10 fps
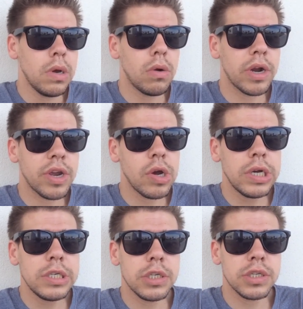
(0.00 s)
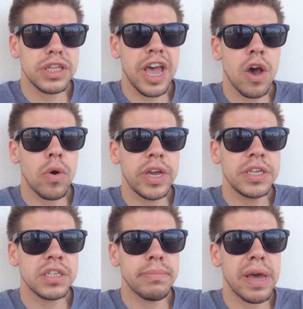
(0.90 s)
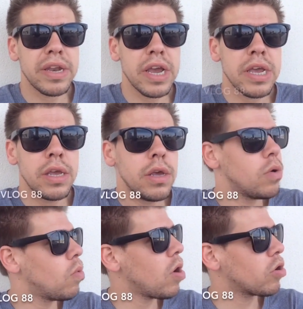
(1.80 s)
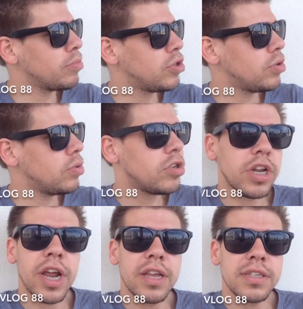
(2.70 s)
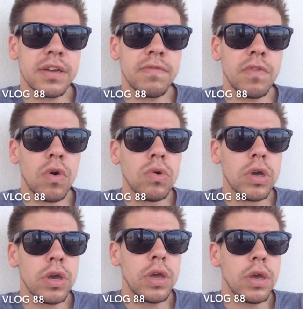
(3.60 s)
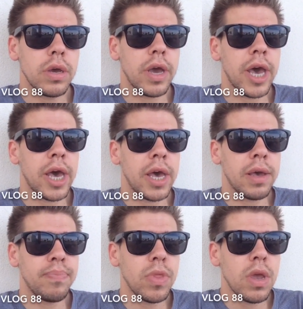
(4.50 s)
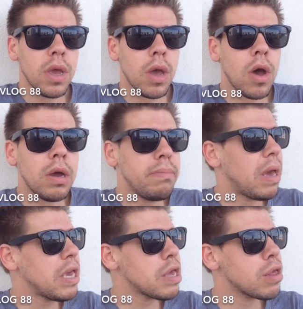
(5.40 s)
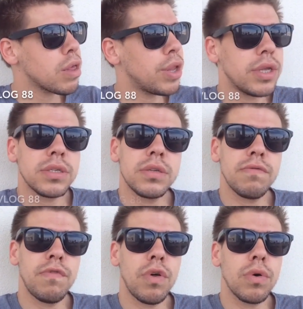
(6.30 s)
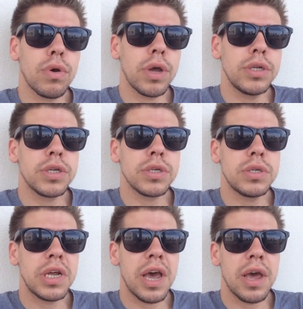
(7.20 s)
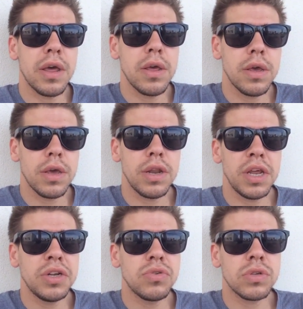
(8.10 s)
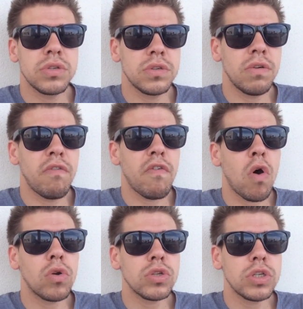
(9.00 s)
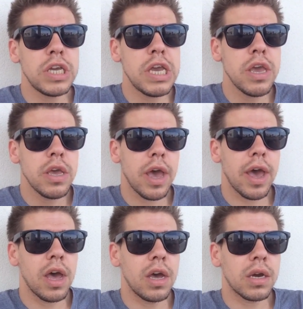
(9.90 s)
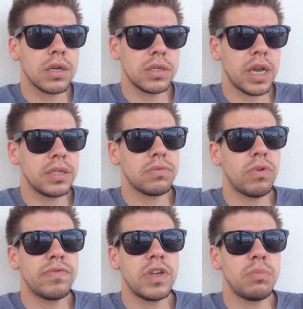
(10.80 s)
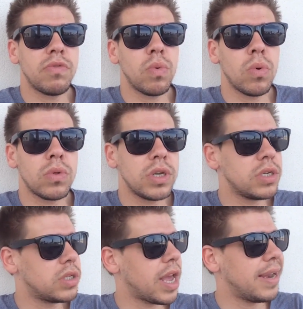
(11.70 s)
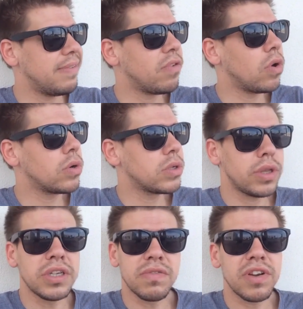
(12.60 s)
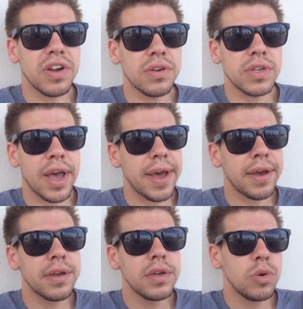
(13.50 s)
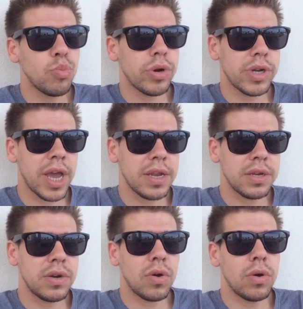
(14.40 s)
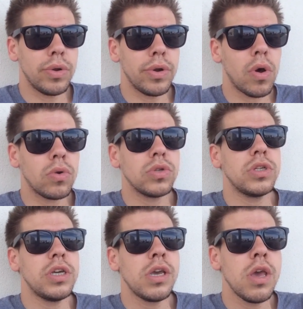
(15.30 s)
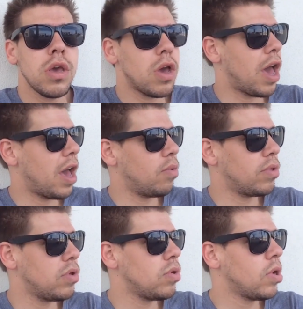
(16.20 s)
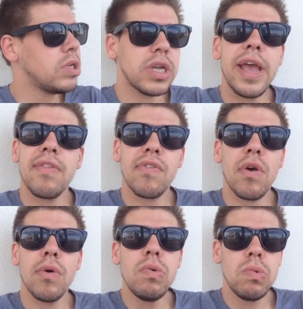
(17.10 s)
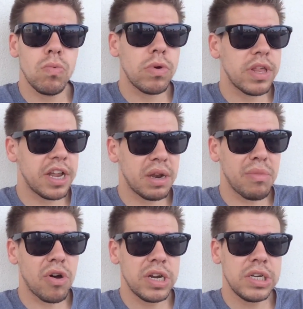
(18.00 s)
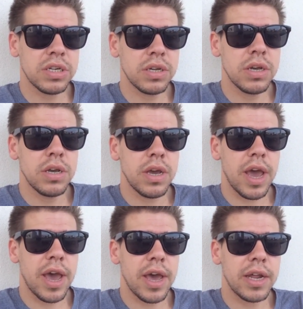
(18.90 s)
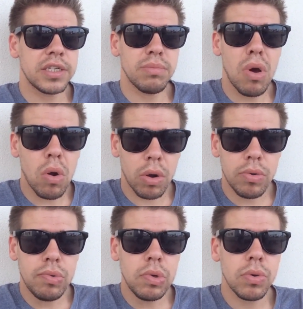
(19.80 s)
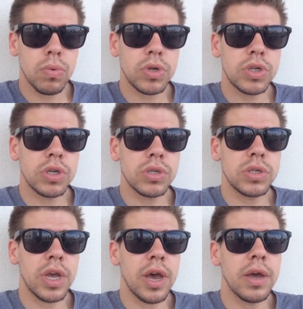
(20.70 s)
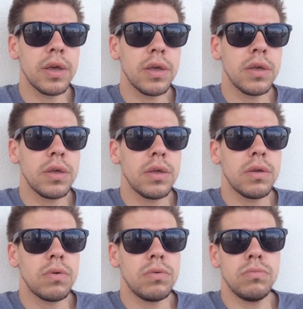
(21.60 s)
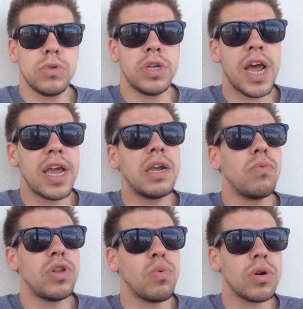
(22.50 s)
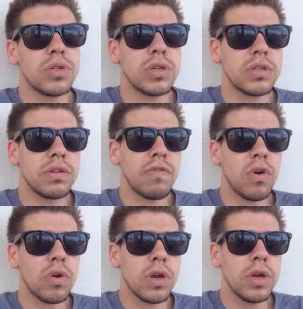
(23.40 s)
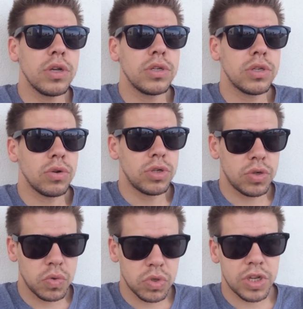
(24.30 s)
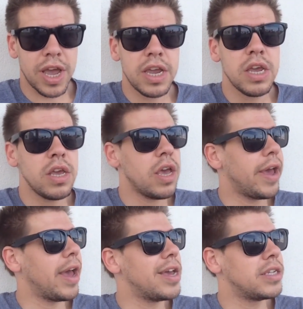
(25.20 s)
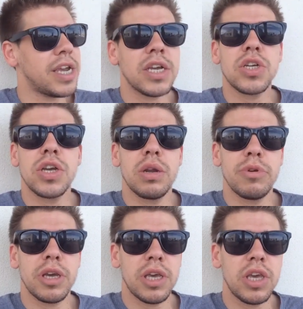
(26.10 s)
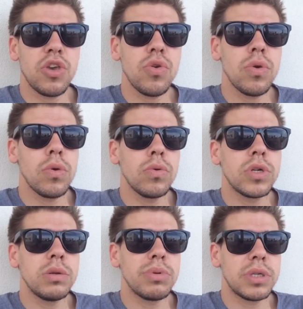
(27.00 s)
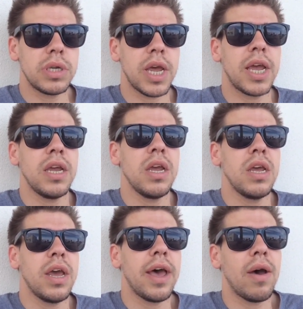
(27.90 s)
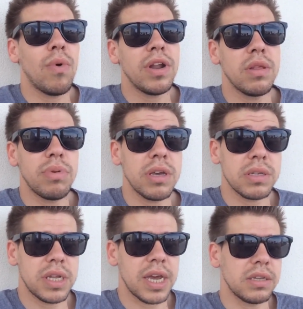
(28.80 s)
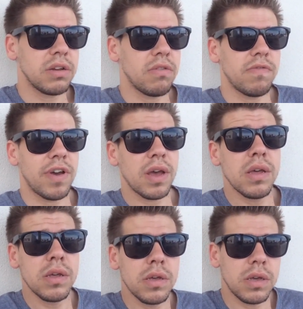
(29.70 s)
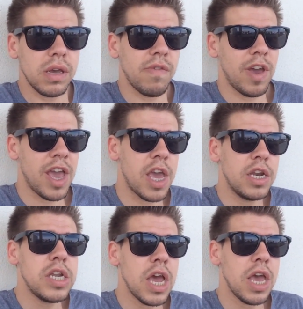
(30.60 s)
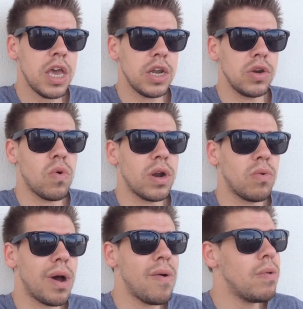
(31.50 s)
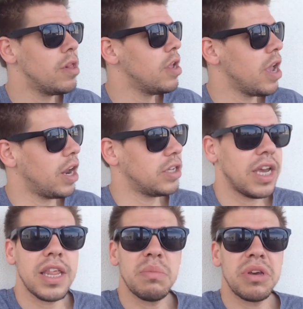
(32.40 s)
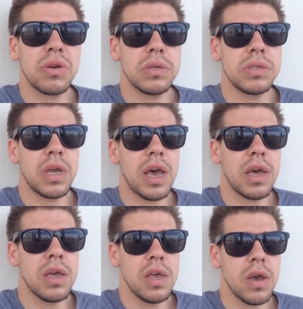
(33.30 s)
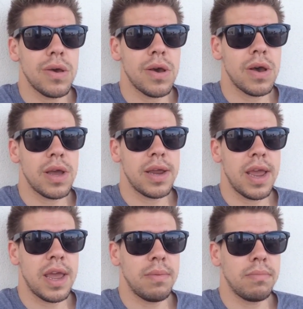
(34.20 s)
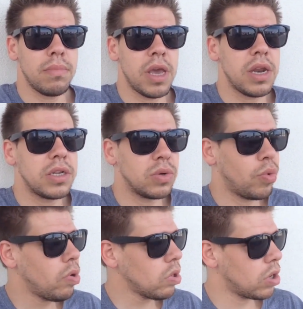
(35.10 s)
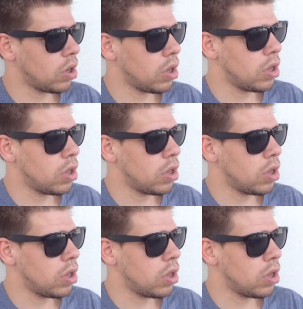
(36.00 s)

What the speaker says: Alright guys, it's now Easter Monday. Welcome to today's vlog. I'm making this vlog just in the interests of honesty, because as we've said before, these daily vlogs and these videos are predicated on honesty with you guys. And so, with that in mind, tomorrow, which is today when you watch this vlog, so Tuesday, is actually going to be a hugely busy day. One of the biggest days I've ever had in quite a while, and I say that because I am headed to work